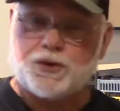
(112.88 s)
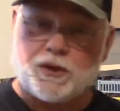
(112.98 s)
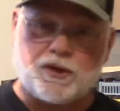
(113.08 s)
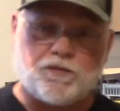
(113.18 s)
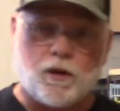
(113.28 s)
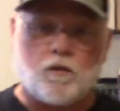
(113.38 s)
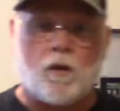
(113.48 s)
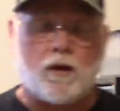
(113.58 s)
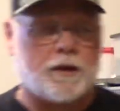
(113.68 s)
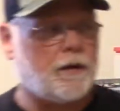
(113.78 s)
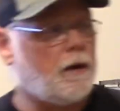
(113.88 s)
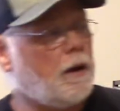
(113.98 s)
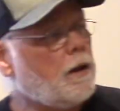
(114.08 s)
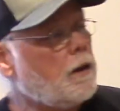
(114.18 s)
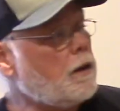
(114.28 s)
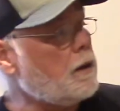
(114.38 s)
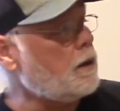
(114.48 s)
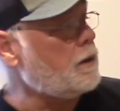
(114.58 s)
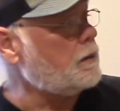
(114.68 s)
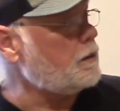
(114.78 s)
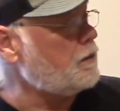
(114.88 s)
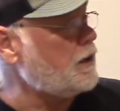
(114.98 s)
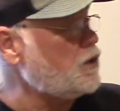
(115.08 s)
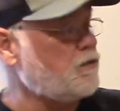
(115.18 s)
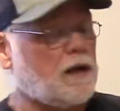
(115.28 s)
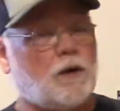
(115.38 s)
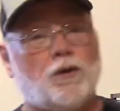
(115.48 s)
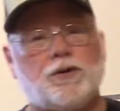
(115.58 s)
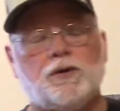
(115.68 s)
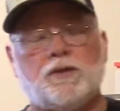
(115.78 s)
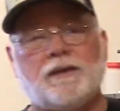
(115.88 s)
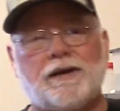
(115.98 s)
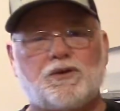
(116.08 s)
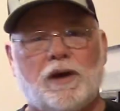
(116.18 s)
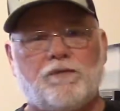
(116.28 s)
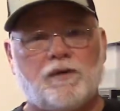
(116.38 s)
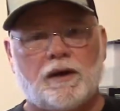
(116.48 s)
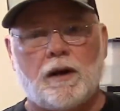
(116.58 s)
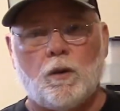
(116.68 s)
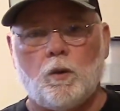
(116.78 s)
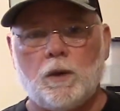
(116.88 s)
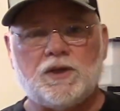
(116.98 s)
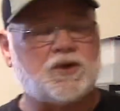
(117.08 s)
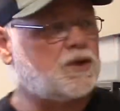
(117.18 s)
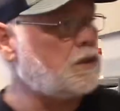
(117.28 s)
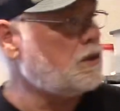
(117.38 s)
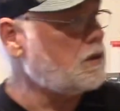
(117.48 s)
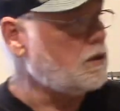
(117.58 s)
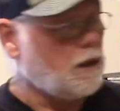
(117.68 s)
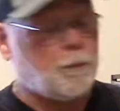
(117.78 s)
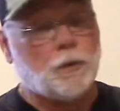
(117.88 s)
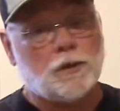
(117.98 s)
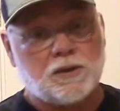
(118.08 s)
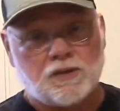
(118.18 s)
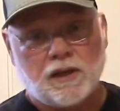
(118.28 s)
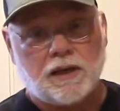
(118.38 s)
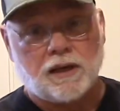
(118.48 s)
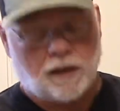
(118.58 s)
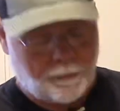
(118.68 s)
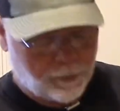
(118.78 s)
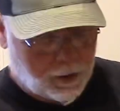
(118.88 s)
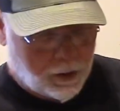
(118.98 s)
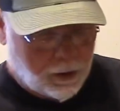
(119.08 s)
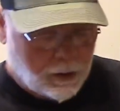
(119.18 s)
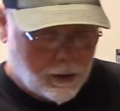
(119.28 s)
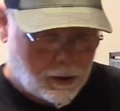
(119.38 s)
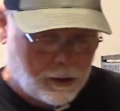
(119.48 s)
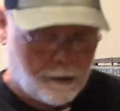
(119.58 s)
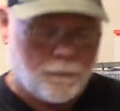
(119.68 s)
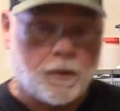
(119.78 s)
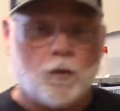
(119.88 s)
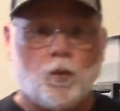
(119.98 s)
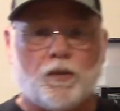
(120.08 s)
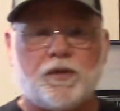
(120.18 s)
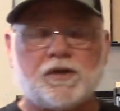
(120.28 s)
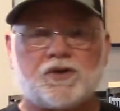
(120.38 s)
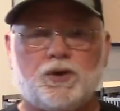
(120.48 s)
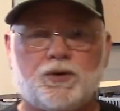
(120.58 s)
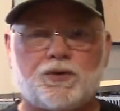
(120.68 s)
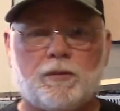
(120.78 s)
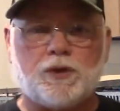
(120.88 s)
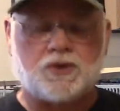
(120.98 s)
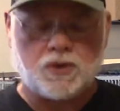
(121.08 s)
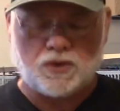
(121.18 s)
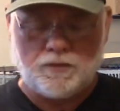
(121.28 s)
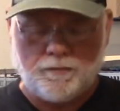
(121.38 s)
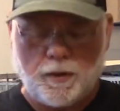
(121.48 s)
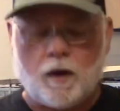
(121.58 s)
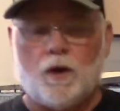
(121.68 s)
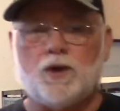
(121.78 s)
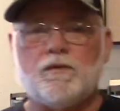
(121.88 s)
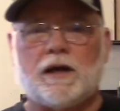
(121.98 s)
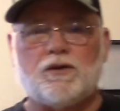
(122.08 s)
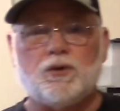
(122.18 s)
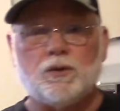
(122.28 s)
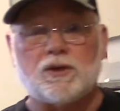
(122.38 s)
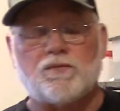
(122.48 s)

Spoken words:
trays full of water, and then you've got to go through and you've got to try to figure out which nipple is leaking. With this new dribble system, all you've got to do is